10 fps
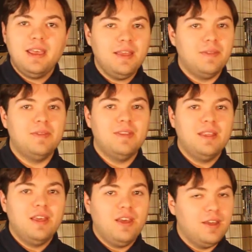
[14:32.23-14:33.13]
in
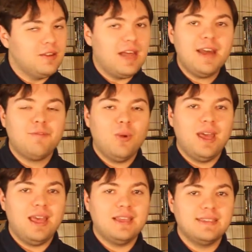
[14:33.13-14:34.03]
a lot of
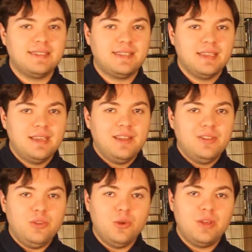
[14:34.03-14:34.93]
ways.
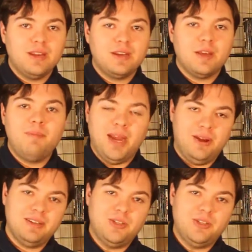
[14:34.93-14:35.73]
You can compare it